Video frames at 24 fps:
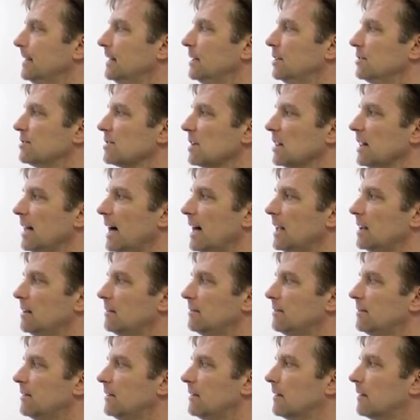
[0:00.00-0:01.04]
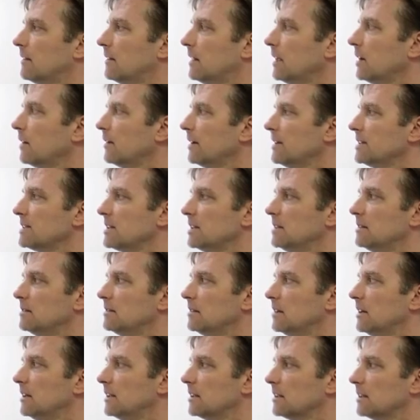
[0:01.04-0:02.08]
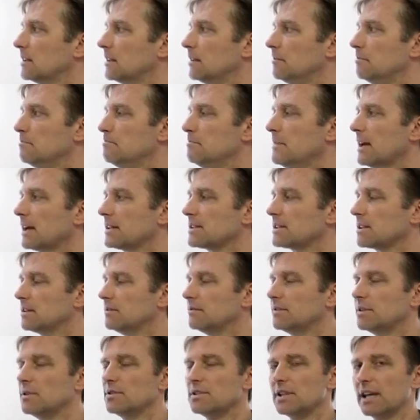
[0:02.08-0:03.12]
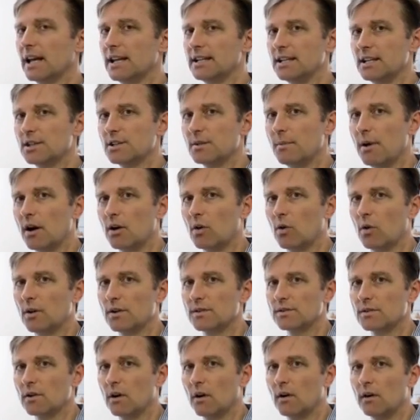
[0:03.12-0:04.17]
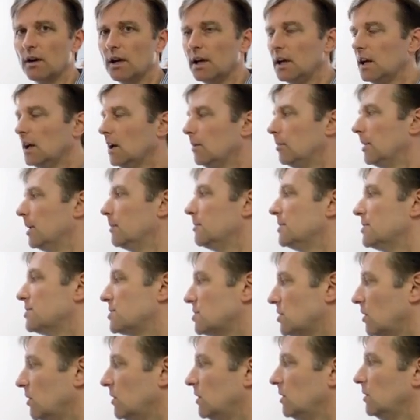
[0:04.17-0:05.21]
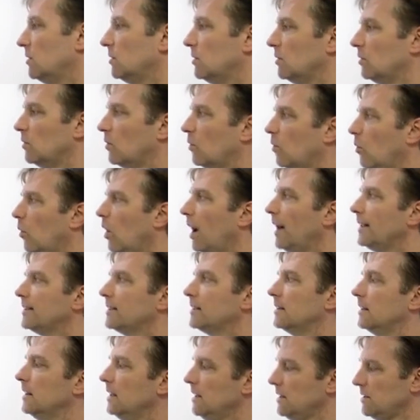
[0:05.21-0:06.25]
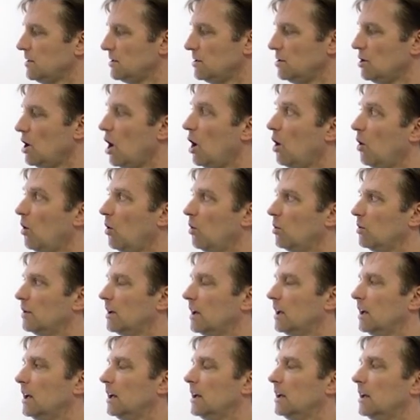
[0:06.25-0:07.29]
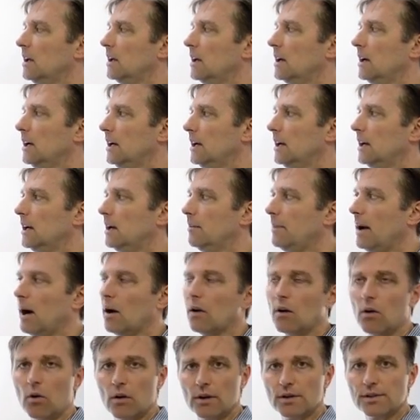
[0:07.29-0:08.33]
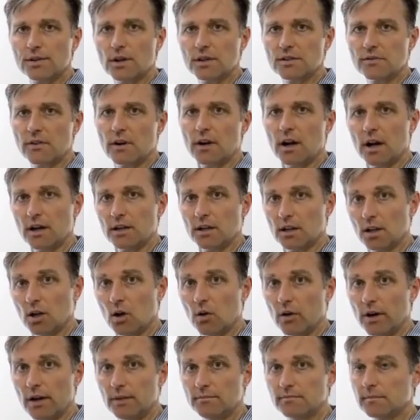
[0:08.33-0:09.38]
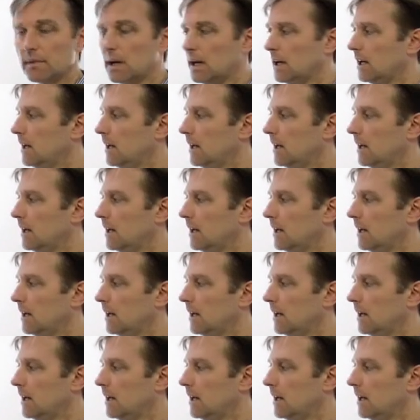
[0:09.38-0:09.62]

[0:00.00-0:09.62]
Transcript: there's a lot of theories and mixed, confusing ideas about cortisol. But I'm going to show you what is known about cortisol as far as how to lower it,